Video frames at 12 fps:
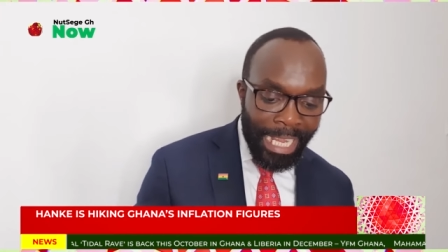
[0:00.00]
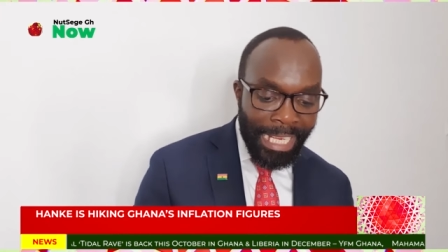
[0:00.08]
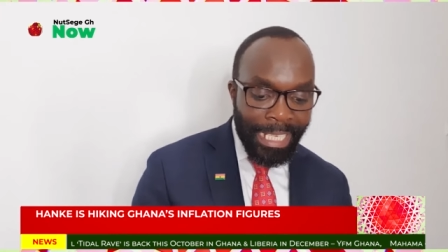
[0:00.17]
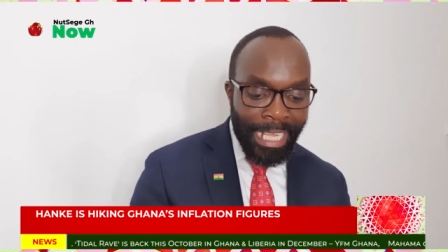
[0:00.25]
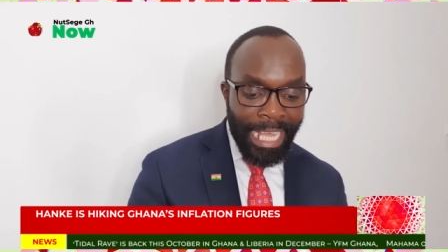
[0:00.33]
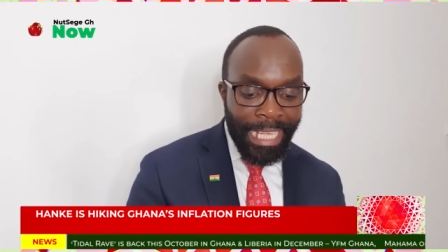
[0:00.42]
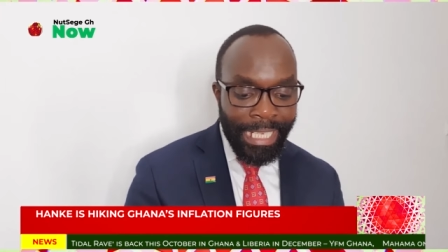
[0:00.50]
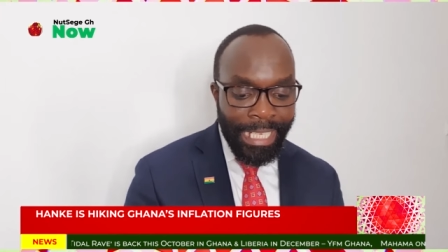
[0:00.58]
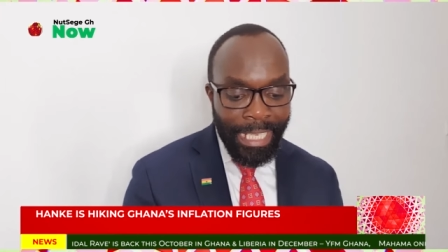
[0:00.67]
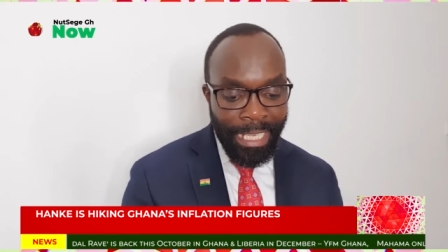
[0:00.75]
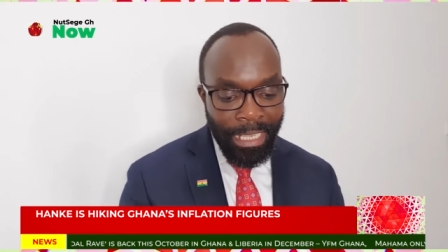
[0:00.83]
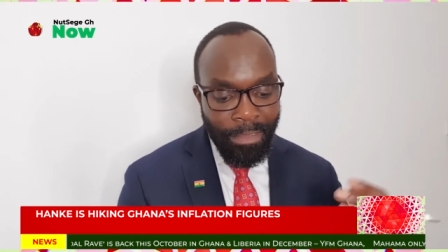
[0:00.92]
in the
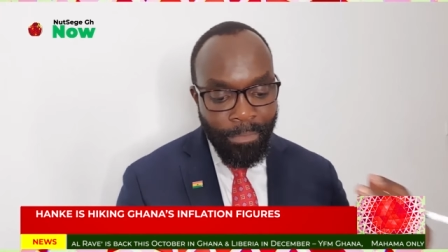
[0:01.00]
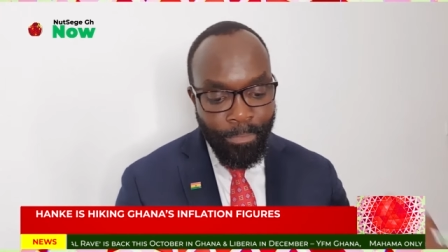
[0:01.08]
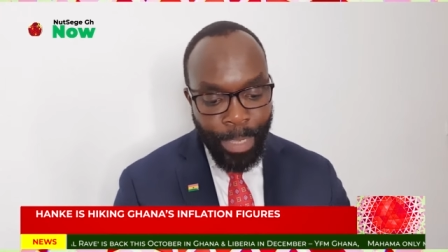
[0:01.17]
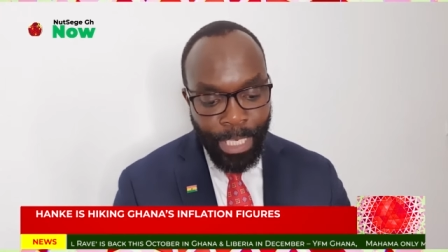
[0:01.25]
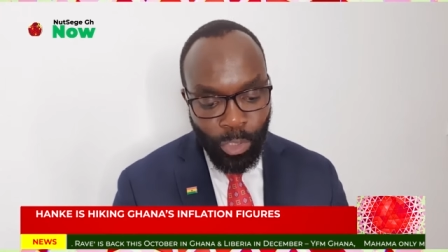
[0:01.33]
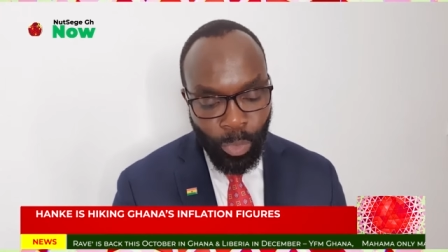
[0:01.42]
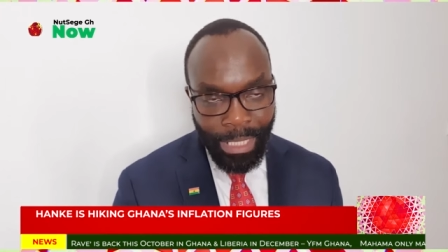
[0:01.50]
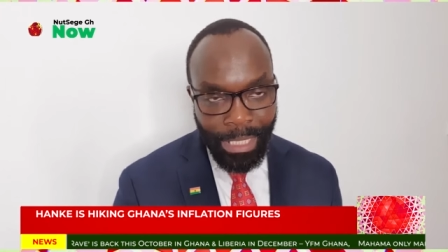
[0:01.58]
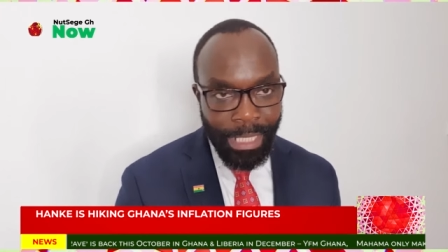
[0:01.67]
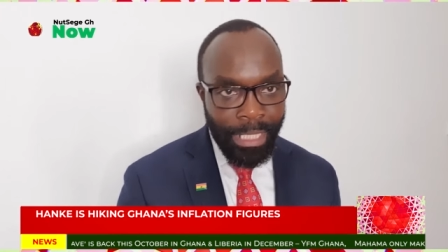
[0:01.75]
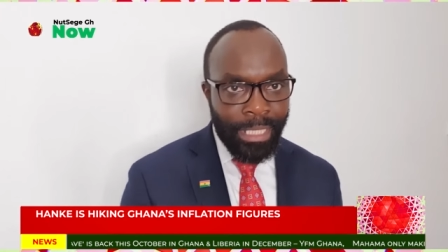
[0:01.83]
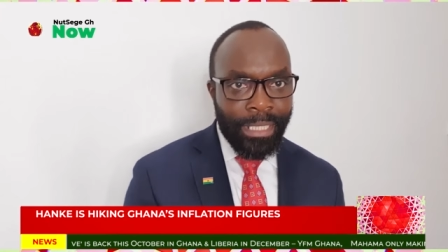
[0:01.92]
early
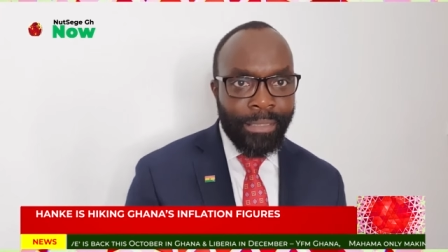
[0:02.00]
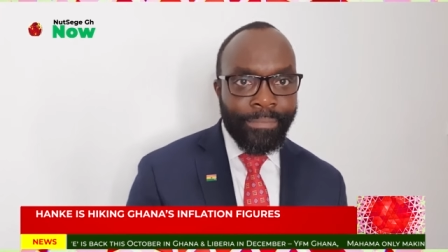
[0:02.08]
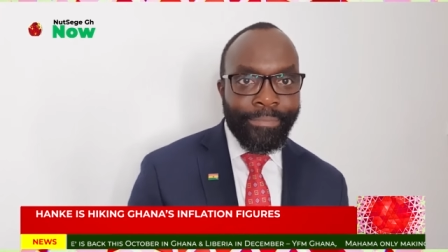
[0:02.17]
mid-20s.